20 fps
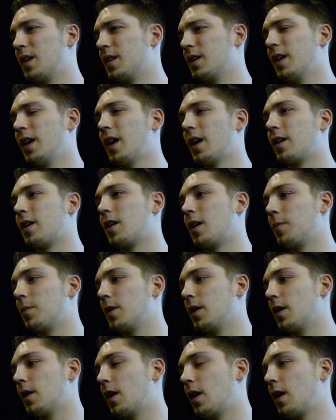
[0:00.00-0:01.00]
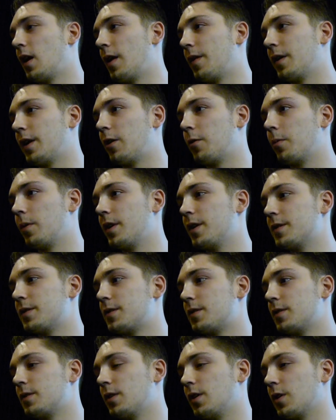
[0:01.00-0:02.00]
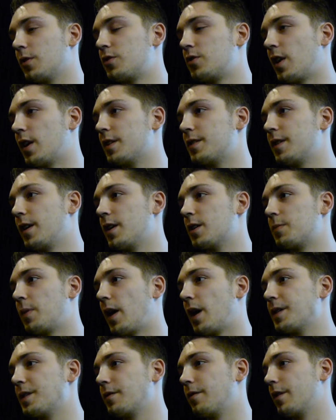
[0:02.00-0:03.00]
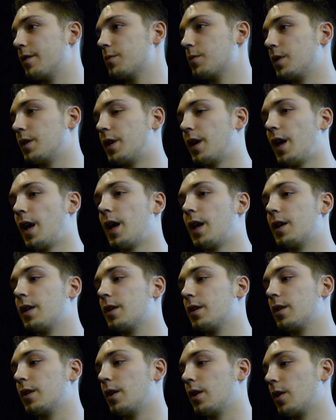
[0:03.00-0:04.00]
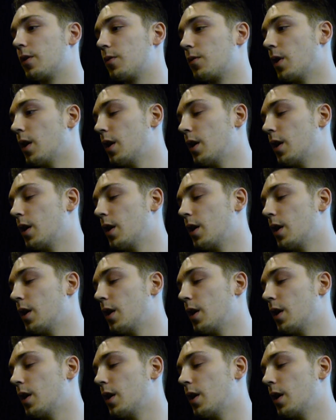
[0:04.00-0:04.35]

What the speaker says: Yeah, I mean, I think everybody's, you know, trying to stay as positive as we can, and you know